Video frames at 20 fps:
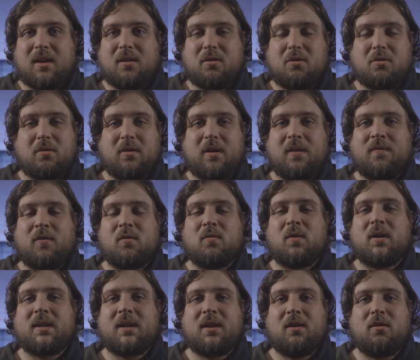So if you
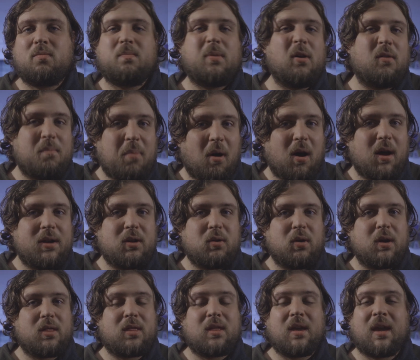want to use both barn
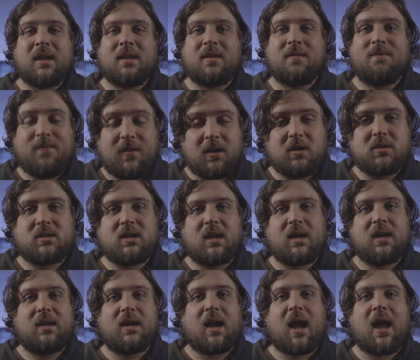doors and
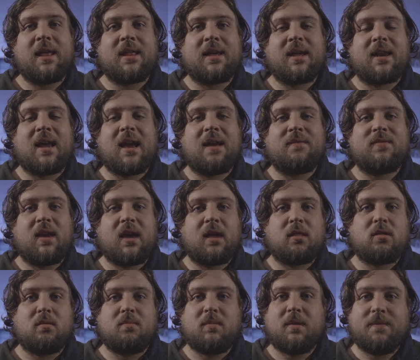diffusion, you're either going to have to get
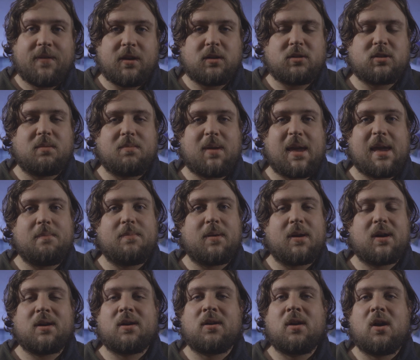some diffusion
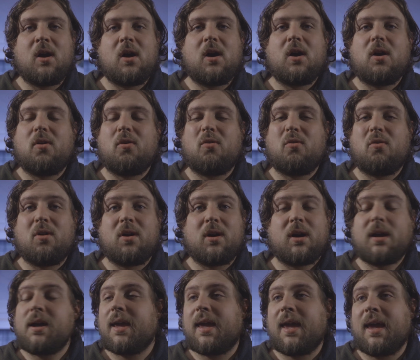paper,
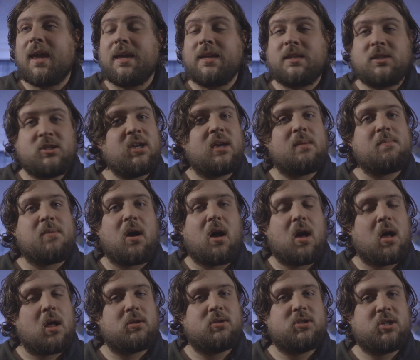or a cheaper
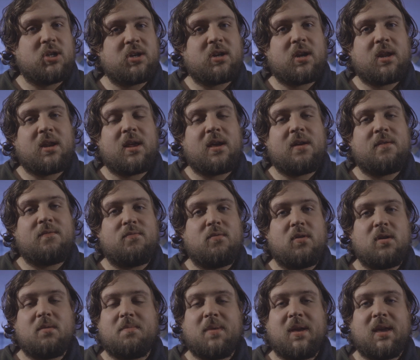alternative
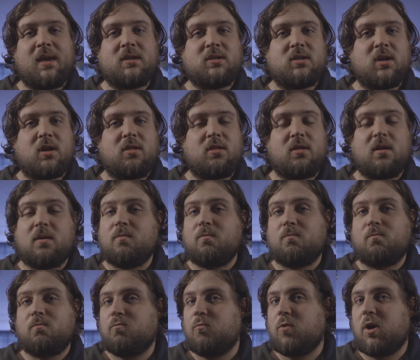would be just
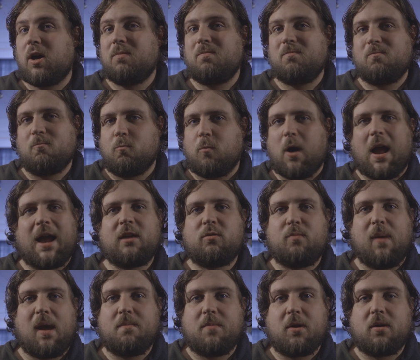some, well, wax
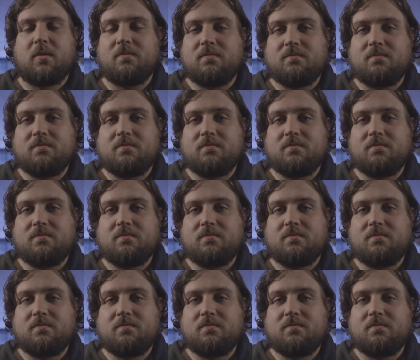paper.